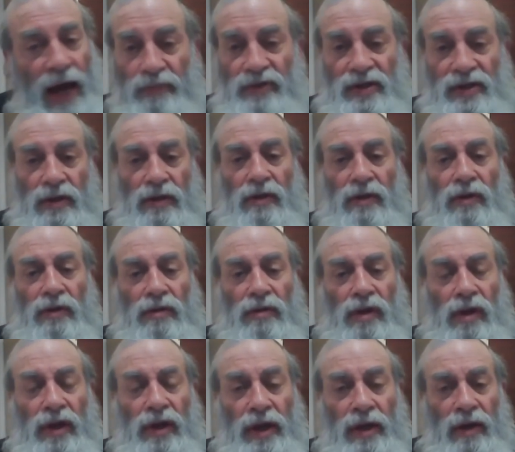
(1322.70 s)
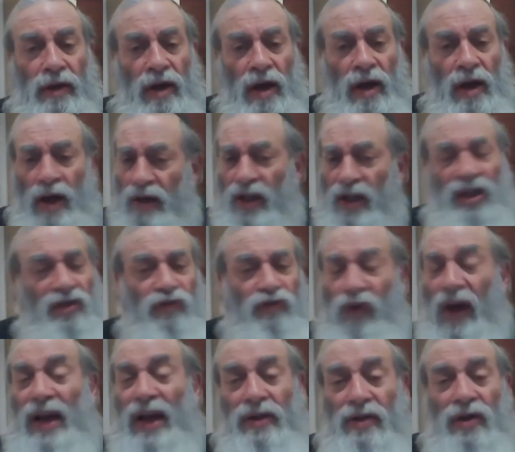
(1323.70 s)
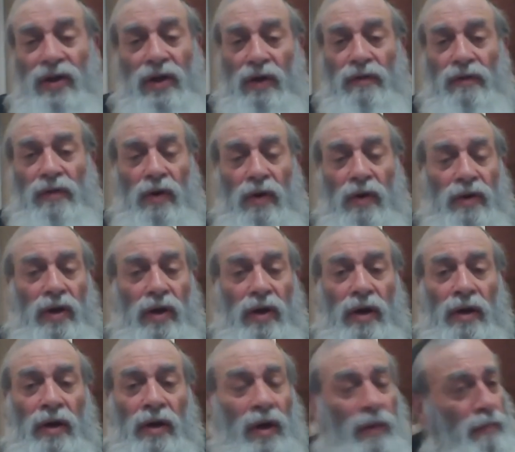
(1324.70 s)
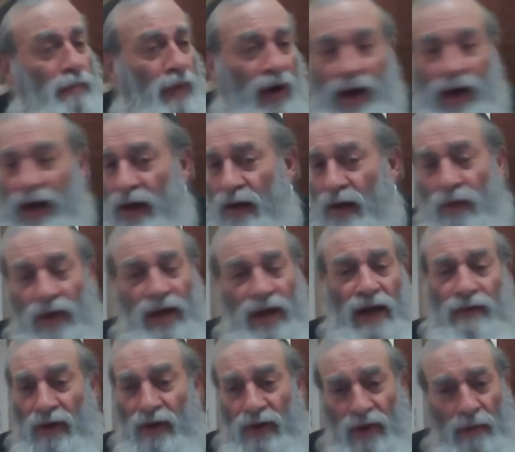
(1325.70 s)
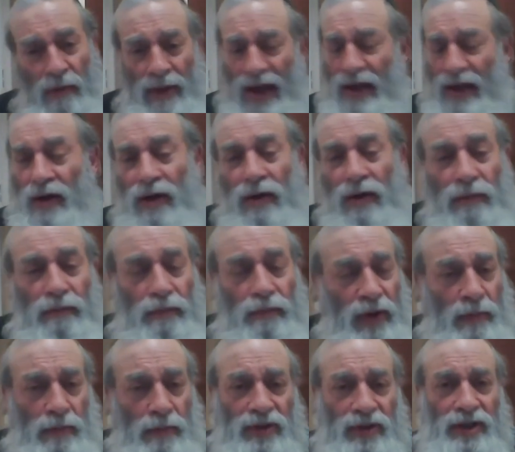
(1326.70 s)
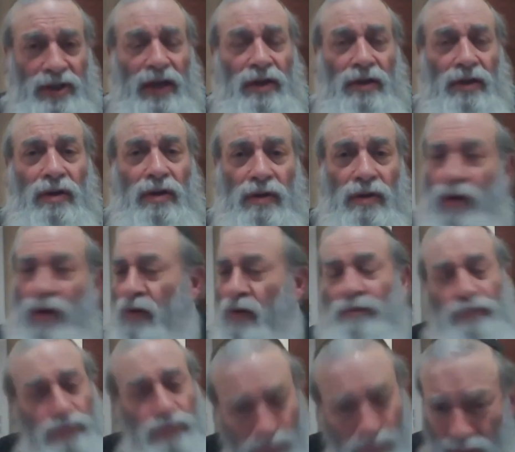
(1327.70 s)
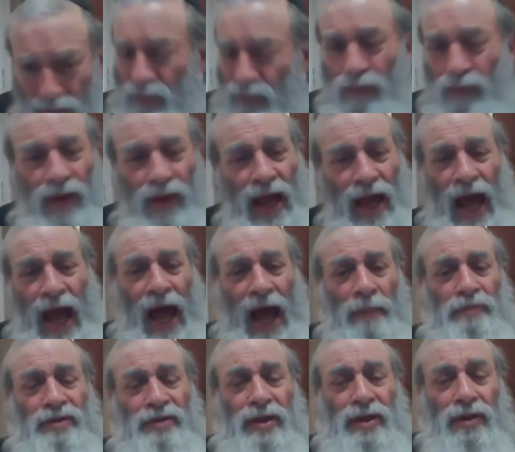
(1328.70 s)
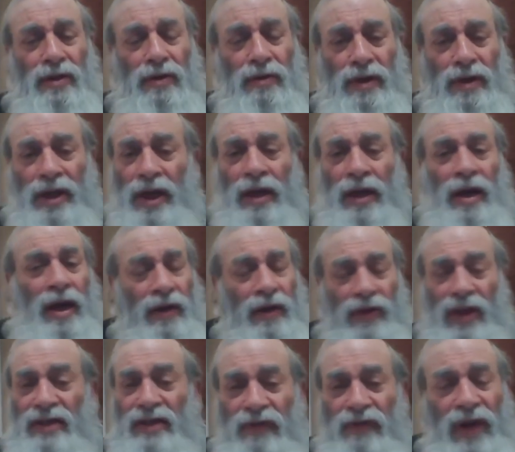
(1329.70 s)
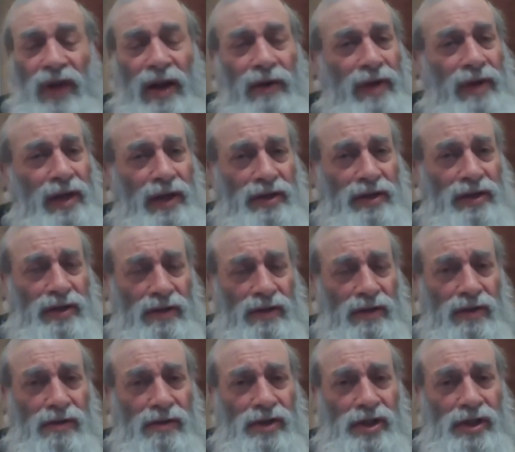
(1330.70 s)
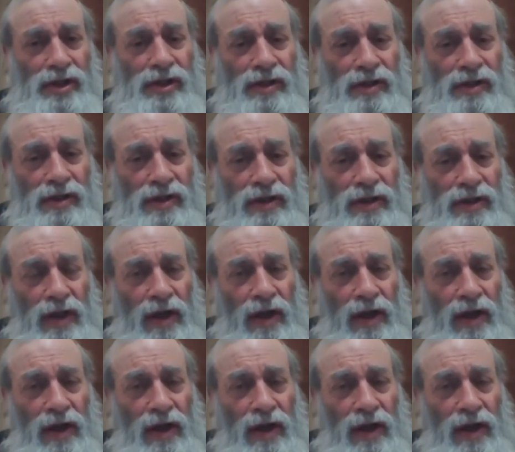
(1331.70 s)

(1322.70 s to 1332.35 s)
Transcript: absolutely. Let's fight the Corona by whatever the medical people say to do. Absolutely. There's various solutions,